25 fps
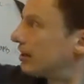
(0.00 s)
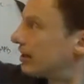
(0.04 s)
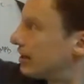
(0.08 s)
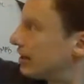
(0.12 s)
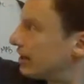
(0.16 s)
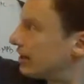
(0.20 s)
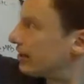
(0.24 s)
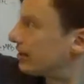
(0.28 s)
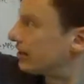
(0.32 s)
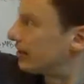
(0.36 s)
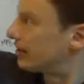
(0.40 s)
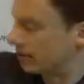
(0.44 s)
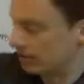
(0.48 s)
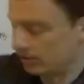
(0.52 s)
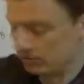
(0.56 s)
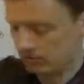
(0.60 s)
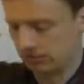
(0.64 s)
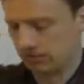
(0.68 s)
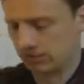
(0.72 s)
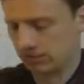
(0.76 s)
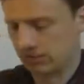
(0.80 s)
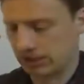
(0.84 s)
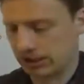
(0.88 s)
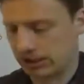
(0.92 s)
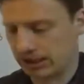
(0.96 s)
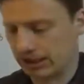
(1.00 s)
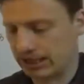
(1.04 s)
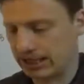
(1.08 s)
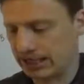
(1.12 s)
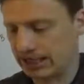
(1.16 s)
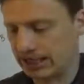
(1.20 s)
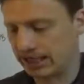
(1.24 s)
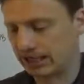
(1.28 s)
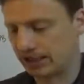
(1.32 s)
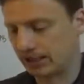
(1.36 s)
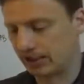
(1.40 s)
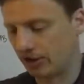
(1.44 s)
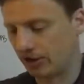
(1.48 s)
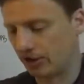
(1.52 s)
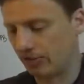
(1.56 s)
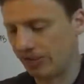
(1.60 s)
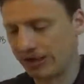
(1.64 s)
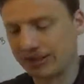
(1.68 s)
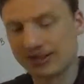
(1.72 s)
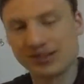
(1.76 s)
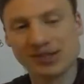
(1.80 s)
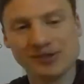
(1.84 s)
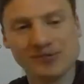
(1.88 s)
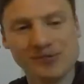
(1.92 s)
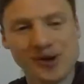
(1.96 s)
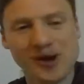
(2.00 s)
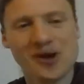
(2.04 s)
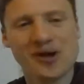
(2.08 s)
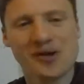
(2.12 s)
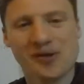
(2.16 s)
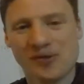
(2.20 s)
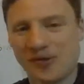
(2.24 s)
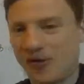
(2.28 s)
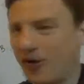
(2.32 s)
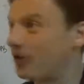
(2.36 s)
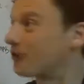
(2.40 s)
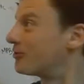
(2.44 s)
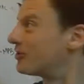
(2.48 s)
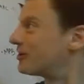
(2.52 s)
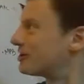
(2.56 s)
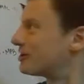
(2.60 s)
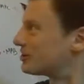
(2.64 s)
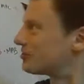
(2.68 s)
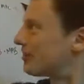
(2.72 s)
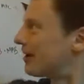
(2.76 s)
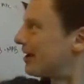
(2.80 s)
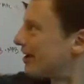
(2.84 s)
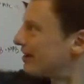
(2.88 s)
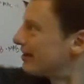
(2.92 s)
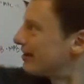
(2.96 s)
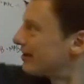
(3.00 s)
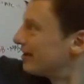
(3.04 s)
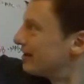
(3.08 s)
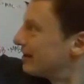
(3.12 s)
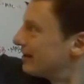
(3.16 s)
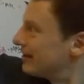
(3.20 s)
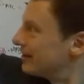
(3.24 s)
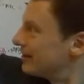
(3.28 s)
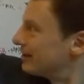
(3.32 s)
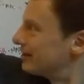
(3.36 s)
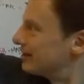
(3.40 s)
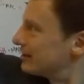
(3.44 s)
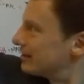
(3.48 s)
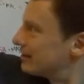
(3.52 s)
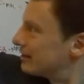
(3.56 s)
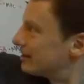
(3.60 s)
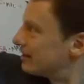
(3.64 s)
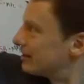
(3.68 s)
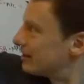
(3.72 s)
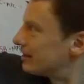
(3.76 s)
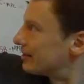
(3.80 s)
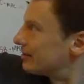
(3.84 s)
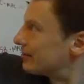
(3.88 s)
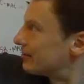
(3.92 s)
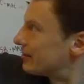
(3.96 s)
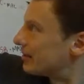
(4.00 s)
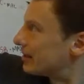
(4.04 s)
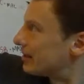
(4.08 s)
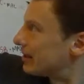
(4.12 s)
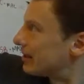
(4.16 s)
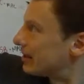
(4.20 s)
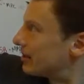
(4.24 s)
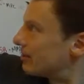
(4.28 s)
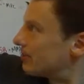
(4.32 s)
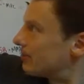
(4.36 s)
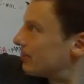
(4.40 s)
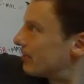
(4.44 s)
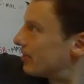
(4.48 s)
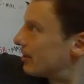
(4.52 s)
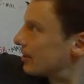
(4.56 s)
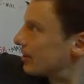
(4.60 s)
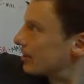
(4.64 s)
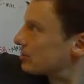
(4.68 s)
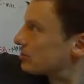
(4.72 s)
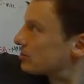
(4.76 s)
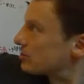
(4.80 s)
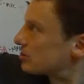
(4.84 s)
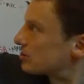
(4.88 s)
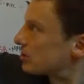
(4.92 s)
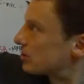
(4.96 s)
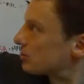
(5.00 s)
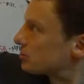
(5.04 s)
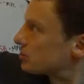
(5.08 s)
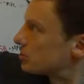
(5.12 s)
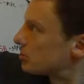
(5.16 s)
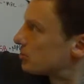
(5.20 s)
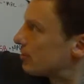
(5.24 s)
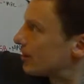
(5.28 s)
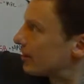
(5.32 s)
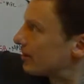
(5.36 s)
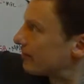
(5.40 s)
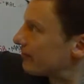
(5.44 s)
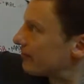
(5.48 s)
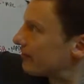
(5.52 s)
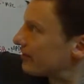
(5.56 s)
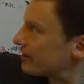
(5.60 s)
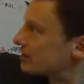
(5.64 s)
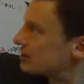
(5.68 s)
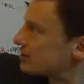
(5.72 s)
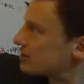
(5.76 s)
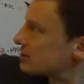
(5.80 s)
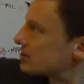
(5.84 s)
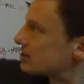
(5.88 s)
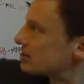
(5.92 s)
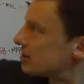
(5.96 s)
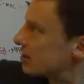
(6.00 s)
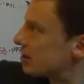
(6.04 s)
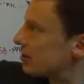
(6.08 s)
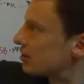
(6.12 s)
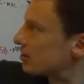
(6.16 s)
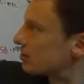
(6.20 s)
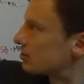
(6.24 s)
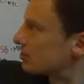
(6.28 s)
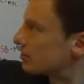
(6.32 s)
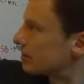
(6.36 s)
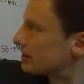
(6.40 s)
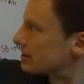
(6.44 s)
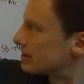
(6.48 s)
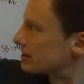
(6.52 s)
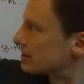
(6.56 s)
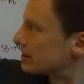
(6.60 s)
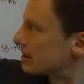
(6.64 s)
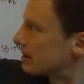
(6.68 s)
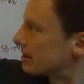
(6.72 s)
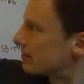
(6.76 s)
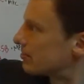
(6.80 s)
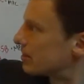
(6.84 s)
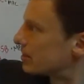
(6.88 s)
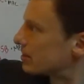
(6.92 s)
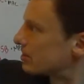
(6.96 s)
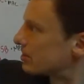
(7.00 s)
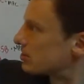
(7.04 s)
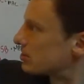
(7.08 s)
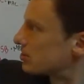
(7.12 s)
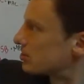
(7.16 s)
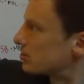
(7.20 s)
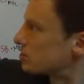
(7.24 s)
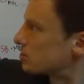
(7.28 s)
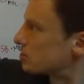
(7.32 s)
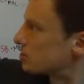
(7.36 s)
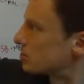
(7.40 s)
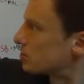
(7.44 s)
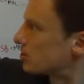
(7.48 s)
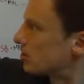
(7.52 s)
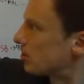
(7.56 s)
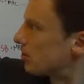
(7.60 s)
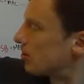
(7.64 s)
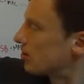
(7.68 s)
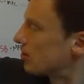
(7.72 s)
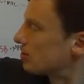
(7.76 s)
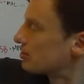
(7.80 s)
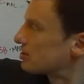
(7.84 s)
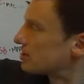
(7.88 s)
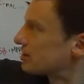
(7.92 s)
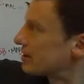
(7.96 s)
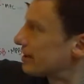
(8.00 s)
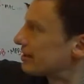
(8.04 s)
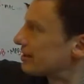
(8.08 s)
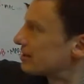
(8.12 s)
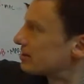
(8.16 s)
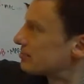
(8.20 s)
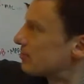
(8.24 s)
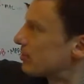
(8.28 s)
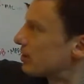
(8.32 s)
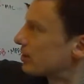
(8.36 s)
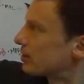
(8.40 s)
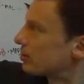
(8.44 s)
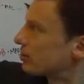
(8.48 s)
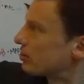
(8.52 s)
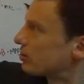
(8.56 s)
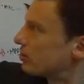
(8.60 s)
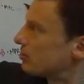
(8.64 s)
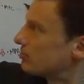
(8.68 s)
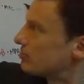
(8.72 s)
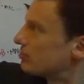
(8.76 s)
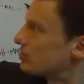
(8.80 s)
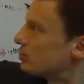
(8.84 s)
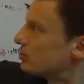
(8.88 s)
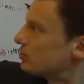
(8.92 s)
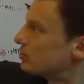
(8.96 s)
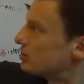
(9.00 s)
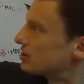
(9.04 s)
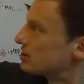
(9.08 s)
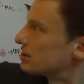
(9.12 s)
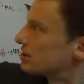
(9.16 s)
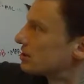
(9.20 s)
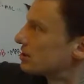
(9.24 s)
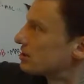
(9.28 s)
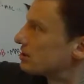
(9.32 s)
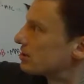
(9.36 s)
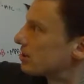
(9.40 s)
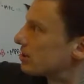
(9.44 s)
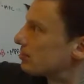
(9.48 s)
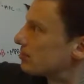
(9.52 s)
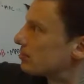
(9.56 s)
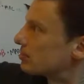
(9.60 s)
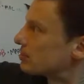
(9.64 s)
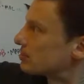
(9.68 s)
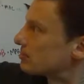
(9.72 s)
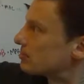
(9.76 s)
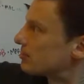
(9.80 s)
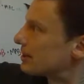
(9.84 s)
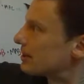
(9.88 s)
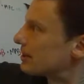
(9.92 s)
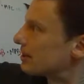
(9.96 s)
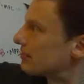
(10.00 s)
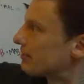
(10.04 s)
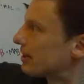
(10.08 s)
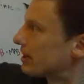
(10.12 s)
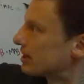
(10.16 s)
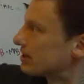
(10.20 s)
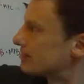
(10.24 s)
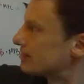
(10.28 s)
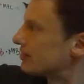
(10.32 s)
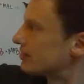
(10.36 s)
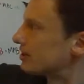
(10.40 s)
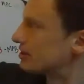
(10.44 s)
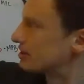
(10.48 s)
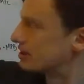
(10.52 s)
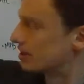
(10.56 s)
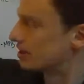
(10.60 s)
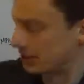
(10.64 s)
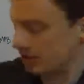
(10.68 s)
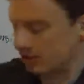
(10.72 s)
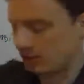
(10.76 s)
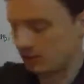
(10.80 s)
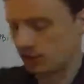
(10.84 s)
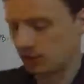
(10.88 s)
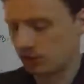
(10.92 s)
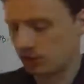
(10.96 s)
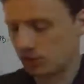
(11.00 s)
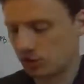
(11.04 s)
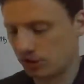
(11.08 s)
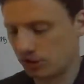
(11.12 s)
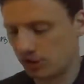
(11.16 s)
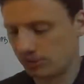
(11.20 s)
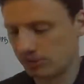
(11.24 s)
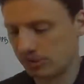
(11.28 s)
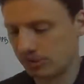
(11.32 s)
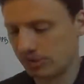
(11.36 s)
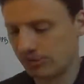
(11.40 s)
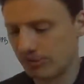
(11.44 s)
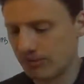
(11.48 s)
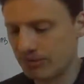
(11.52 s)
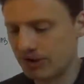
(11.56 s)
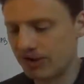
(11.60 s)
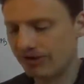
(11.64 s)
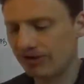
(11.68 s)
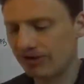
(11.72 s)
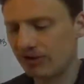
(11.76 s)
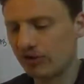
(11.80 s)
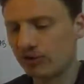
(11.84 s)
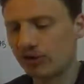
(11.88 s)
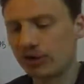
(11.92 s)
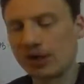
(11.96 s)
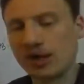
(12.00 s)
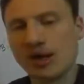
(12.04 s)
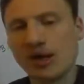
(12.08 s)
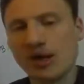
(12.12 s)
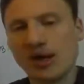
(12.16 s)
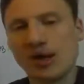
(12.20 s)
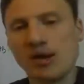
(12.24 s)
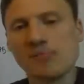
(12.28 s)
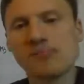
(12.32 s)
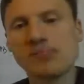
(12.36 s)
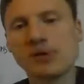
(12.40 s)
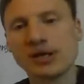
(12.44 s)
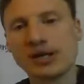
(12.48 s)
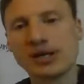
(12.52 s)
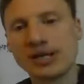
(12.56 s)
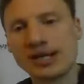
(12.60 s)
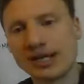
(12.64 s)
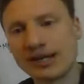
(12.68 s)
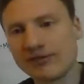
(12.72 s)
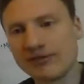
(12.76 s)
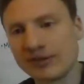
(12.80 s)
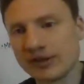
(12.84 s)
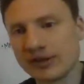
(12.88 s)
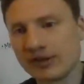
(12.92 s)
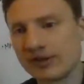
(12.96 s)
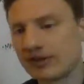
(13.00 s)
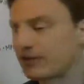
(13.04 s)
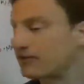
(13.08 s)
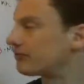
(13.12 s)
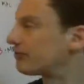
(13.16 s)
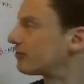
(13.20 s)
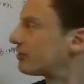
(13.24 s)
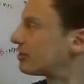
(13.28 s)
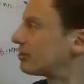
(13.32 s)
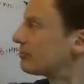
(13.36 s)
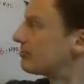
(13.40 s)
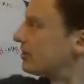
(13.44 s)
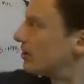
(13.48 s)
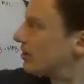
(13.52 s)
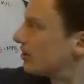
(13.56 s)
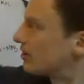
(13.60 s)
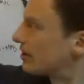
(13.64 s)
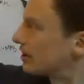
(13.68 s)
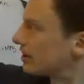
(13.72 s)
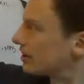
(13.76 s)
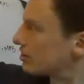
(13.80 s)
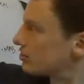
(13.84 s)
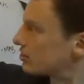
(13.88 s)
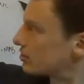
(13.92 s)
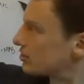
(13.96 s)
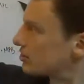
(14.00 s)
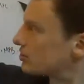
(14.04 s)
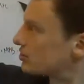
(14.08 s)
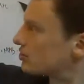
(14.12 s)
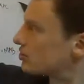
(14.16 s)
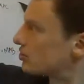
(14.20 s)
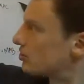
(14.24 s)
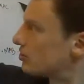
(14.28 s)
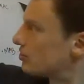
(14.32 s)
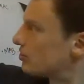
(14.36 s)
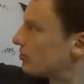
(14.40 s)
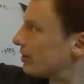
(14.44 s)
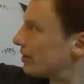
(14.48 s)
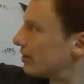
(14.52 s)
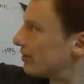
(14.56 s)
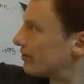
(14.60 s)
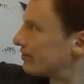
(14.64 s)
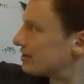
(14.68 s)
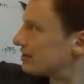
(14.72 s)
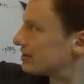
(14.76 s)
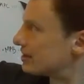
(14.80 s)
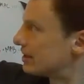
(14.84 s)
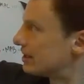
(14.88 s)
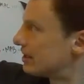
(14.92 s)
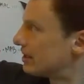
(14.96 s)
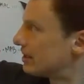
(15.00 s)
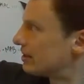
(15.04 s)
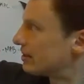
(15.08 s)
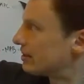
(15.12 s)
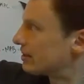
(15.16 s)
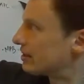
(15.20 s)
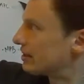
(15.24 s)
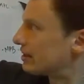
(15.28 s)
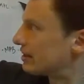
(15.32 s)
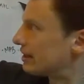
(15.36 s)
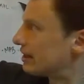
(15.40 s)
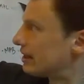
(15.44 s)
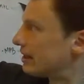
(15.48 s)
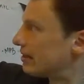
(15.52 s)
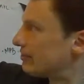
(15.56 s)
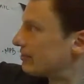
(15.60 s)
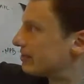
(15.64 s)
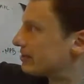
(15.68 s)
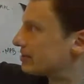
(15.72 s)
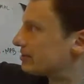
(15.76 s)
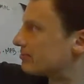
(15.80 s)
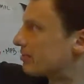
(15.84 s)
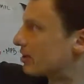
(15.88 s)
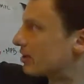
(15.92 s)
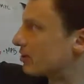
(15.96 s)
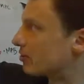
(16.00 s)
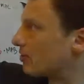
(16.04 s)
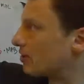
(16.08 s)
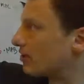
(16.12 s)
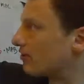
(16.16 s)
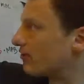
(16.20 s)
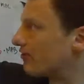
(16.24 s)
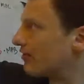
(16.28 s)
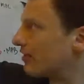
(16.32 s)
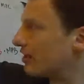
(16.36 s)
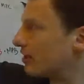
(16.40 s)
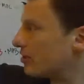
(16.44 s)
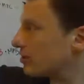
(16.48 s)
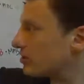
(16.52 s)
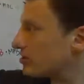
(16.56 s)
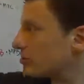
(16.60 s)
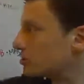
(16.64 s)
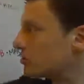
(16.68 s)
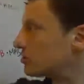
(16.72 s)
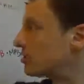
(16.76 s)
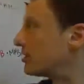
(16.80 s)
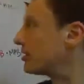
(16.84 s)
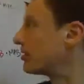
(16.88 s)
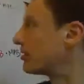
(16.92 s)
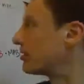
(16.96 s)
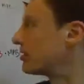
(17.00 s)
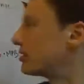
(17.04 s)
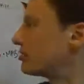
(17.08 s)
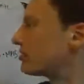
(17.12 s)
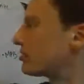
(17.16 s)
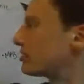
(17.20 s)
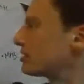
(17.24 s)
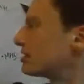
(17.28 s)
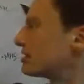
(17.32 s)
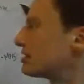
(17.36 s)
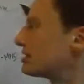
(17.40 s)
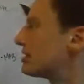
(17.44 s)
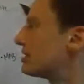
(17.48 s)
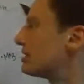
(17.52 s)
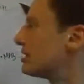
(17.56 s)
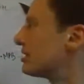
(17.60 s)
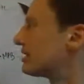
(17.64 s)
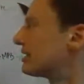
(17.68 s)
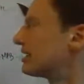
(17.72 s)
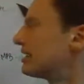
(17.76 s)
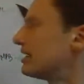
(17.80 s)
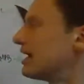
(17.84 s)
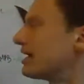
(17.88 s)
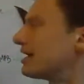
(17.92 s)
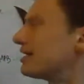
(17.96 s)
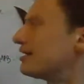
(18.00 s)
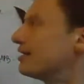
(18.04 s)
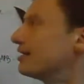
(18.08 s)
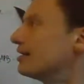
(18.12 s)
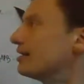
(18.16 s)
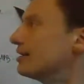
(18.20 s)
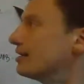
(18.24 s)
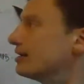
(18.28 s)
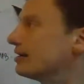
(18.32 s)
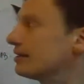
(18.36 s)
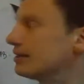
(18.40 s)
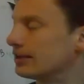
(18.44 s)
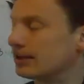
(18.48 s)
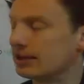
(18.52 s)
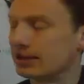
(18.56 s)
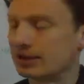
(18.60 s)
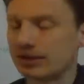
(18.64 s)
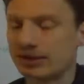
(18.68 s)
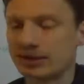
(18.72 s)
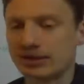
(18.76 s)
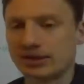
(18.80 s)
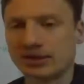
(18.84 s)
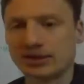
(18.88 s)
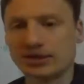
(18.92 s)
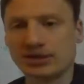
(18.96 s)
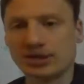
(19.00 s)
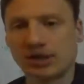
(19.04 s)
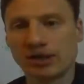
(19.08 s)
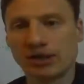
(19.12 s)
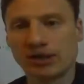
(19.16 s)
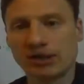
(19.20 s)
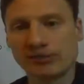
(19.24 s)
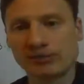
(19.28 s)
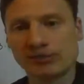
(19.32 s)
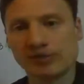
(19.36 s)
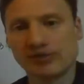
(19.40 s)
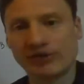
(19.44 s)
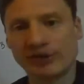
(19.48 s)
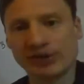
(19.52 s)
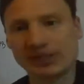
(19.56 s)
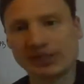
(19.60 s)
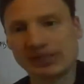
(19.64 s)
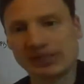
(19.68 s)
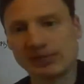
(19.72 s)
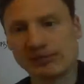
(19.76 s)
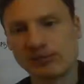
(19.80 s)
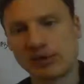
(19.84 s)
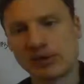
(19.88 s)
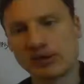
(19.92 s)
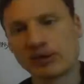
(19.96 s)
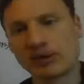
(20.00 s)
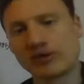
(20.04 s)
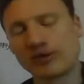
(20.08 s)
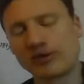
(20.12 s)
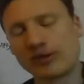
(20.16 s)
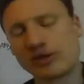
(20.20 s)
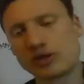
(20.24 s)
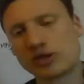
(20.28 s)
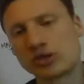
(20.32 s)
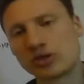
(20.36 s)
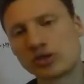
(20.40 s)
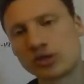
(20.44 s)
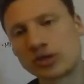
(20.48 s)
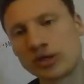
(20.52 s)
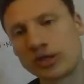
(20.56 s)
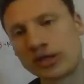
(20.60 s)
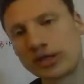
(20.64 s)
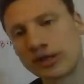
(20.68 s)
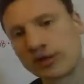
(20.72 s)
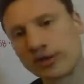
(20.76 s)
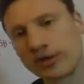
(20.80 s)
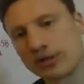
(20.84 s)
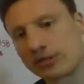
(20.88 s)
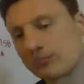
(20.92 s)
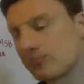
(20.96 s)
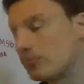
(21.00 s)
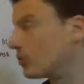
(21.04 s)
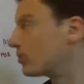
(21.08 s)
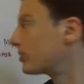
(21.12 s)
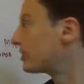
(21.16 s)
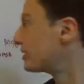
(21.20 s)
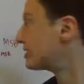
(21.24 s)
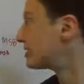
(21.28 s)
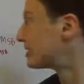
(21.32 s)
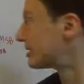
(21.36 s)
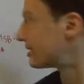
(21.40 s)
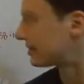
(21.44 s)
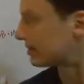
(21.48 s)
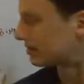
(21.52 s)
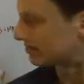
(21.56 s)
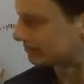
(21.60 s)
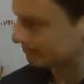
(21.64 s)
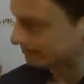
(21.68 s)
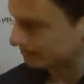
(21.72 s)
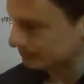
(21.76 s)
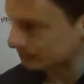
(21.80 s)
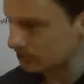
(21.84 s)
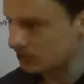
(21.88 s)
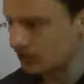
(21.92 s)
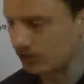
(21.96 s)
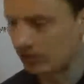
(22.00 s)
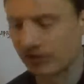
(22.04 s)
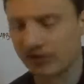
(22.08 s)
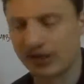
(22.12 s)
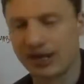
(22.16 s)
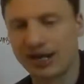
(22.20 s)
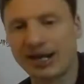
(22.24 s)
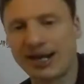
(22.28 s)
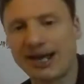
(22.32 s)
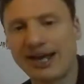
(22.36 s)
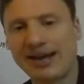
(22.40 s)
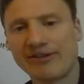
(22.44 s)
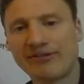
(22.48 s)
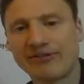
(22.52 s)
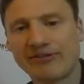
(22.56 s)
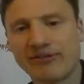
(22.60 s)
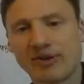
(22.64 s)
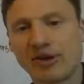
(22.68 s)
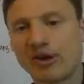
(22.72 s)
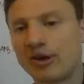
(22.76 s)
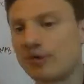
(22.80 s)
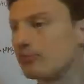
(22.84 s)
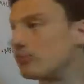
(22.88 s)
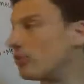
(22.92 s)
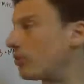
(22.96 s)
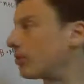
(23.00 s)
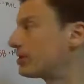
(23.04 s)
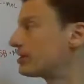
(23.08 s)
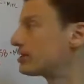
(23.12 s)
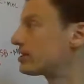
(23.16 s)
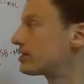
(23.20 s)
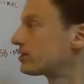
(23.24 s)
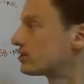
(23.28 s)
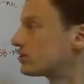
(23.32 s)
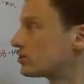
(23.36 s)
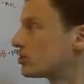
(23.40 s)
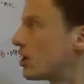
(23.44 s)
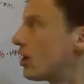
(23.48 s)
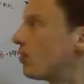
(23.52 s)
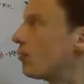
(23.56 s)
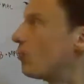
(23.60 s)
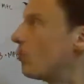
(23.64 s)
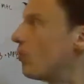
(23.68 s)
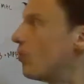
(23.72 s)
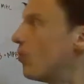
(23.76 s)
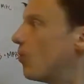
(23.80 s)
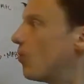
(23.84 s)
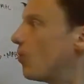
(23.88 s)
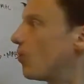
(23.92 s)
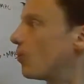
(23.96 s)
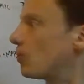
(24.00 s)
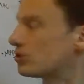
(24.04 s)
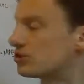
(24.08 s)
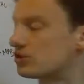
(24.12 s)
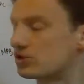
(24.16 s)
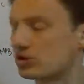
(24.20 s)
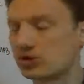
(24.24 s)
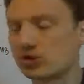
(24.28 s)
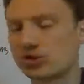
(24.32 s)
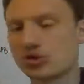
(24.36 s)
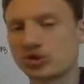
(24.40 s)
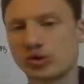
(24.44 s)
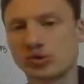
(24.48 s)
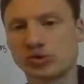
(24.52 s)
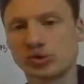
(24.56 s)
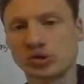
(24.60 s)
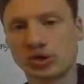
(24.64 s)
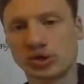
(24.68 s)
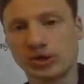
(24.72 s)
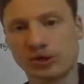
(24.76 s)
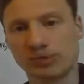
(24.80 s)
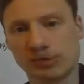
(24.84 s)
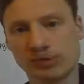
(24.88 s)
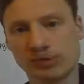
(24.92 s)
Here, go back to my orange pen. Here, my social benefits are greater than my social cost. There's my community surplus being maximized at the socially optimum level. But given that the free market took us all the way over to here, here is my welfare loss triangle. And you can see, again, the diagrams are very similar. The triangle is pointing to the left, pointing towards the socially